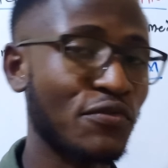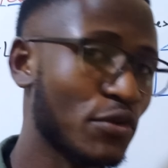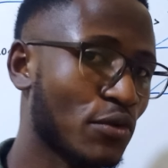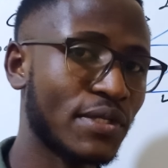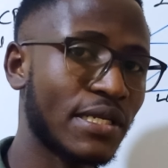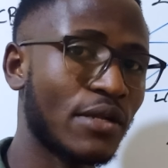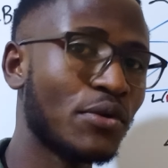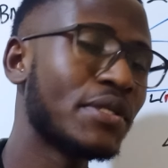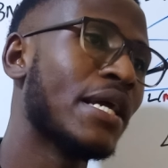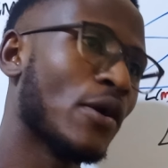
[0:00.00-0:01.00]
Full container
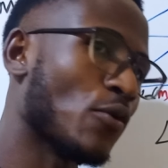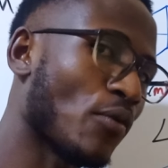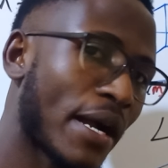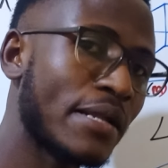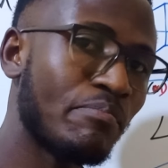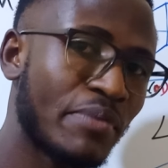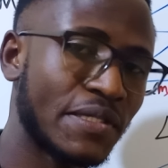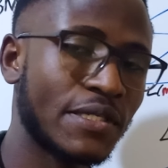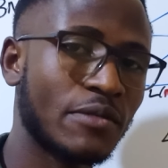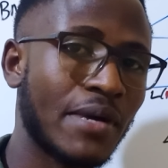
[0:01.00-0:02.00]
load, one
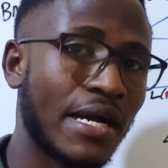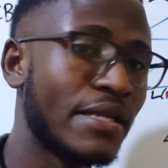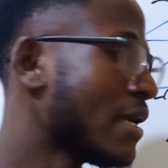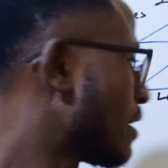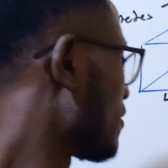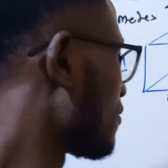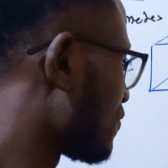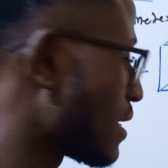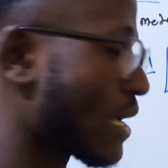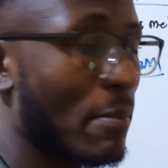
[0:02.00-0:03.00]
businessman
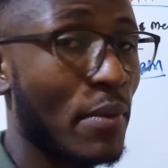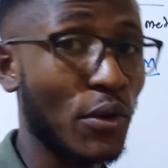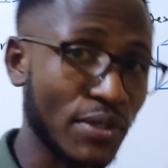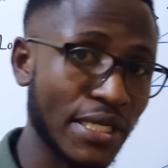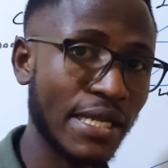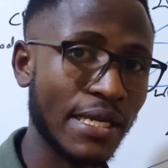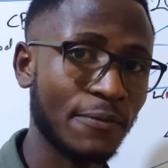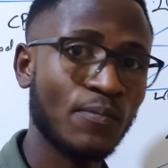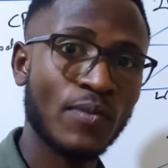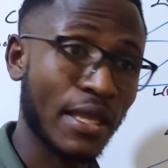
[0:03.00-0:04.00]
filling up a container.